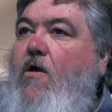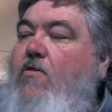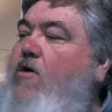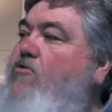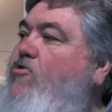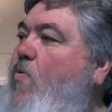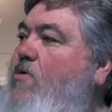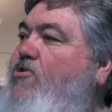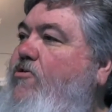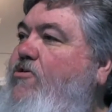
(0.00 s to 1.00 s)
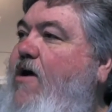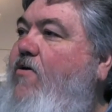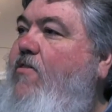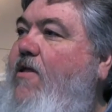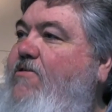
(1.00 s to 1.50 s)
Those are the ones
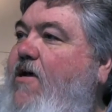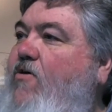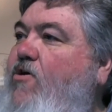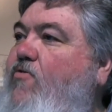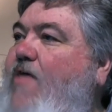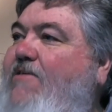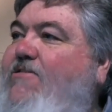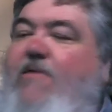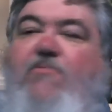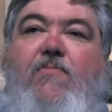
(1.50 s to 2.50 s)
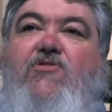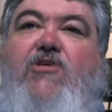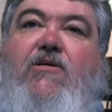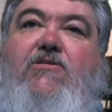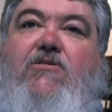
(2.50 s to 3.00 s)
that tell you that symptom of
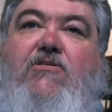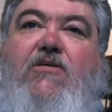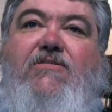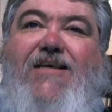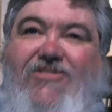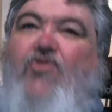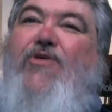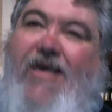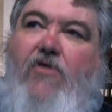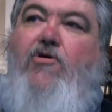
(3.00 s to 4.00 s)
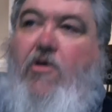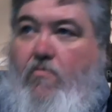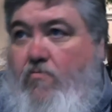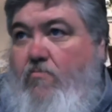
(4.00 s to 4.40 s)
sickness and disease, that's going to kill you.